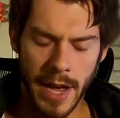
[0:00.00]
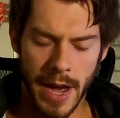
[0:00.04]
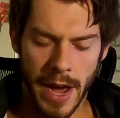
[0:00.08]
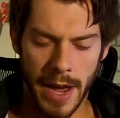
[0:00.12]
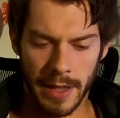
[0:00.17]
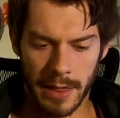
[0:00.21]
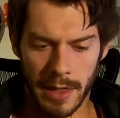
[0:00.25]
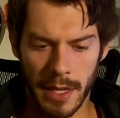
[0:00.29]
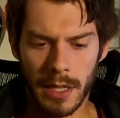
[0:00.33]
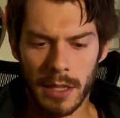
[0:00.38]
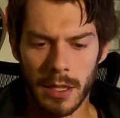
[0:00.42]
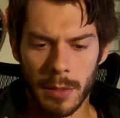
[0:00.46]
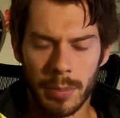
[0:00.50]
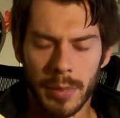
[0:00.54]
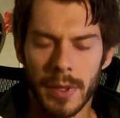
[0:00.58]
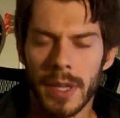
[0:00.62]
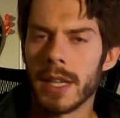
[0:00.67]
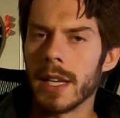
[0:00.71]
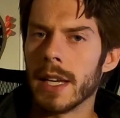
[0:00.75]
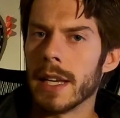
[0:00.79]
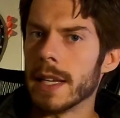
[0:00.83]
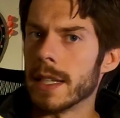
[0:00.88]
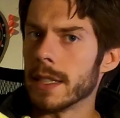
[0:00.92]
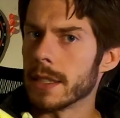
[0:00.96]
I think the
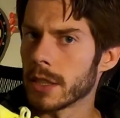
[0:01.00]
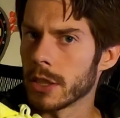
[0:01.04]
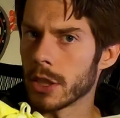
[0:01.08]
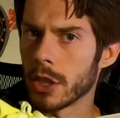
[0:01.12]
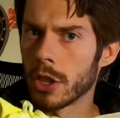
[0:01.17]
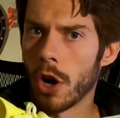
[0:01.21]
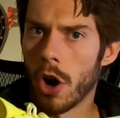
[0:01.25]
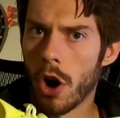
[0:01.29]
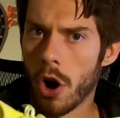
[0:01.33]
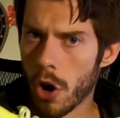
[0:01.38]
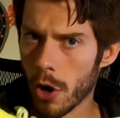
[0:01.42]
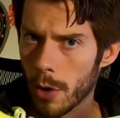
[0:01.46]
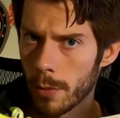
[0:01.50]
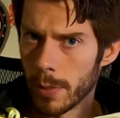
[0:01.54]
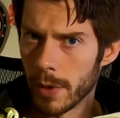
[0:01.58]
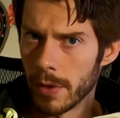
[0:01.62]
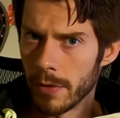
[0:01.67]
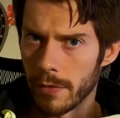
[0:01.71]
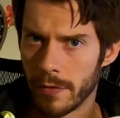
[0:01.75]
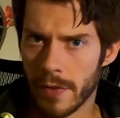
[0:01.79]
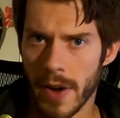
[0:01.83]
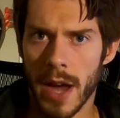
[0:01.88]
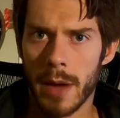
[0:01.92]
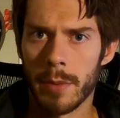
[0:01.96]
plate is
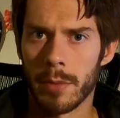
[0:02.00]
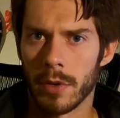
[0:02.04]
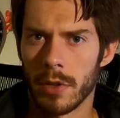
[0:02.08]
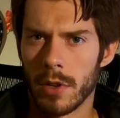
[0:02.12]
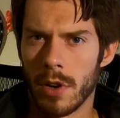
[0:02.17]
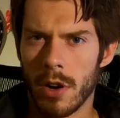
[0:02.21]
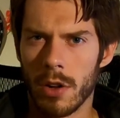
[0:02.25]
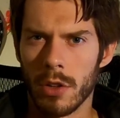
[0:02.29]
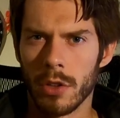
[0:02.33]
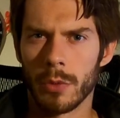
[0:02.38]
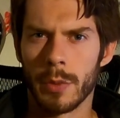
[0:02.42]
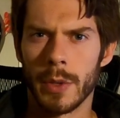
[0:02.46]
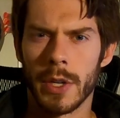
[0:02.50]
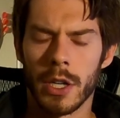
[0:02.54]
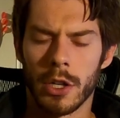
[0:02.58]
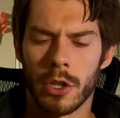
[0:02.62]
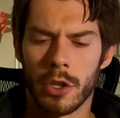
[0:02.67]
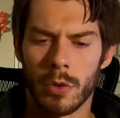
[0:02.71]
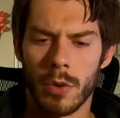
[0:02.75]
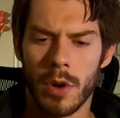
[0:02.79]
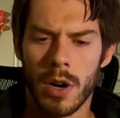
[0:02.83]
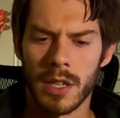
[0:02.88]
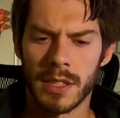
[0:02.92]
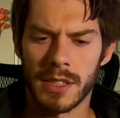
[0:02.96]
carbon fiber all the way
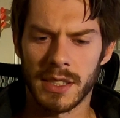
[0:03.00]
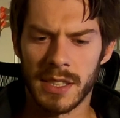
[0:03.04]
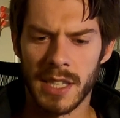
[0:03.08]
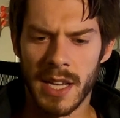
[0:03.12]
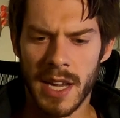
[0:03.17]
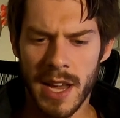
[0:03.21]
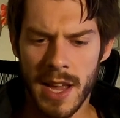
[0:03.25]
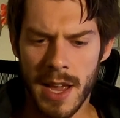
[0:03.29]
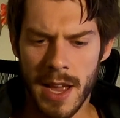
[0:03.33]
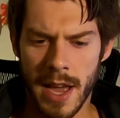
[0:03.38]
across,